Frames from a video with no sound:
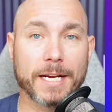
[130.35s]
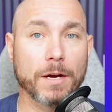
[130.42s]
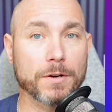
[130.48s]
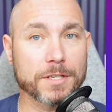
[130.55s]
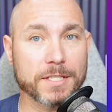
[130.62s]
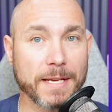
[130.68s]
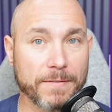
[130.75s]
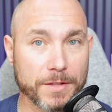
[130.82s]
Go
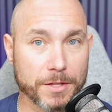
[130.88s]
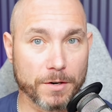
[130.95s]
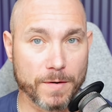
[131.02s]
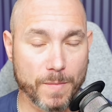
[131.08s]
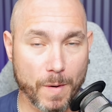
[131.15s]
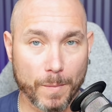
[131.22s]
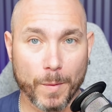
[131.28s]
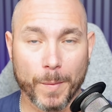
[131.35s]
to
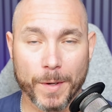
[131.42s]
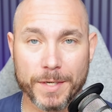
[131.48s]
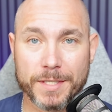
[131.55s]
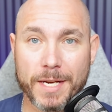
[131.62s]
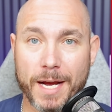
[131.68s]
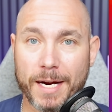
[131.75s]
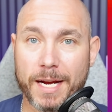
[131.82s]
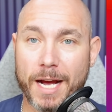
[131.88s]

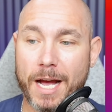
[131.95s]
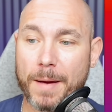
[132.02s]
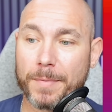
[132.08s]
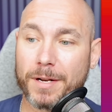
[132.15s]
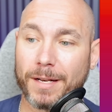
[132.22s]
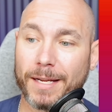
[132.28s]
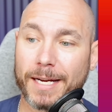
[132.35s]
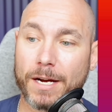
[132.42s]
731woodworks.com,
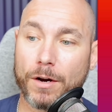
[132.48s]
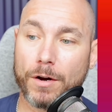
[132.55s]
click